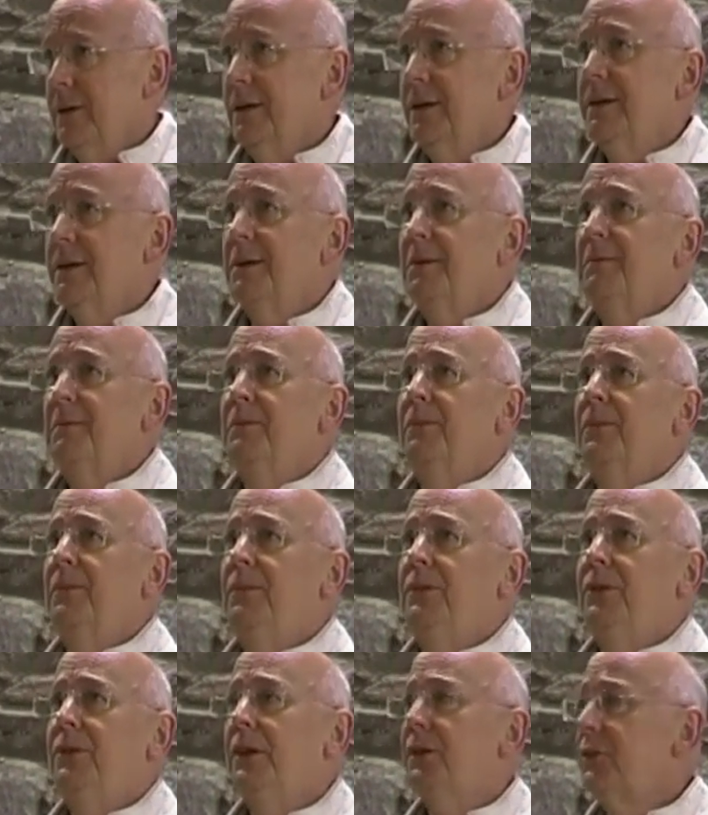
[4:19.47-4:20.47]

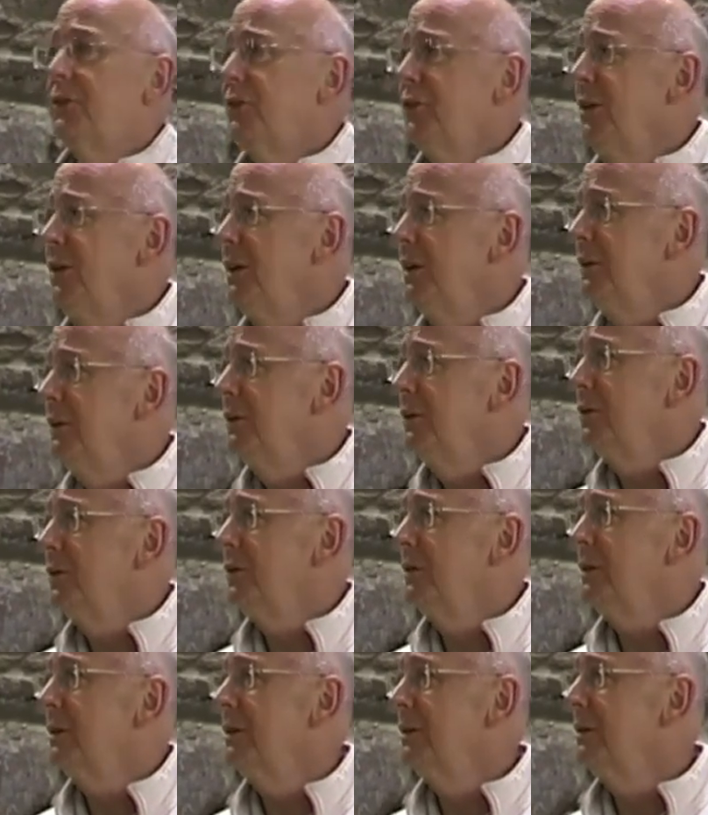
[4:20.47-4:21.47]
death
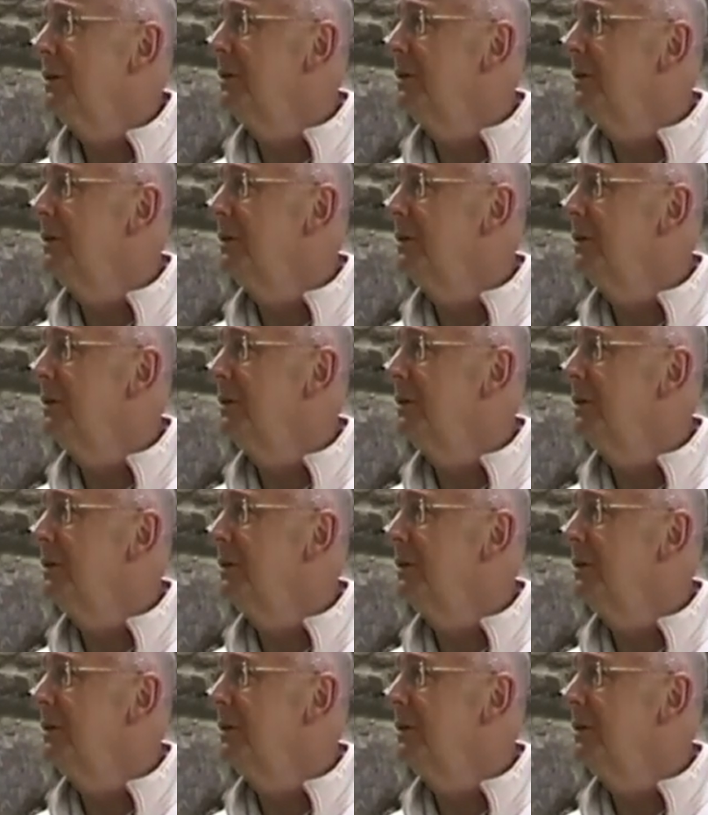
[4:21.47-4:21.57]
scenes,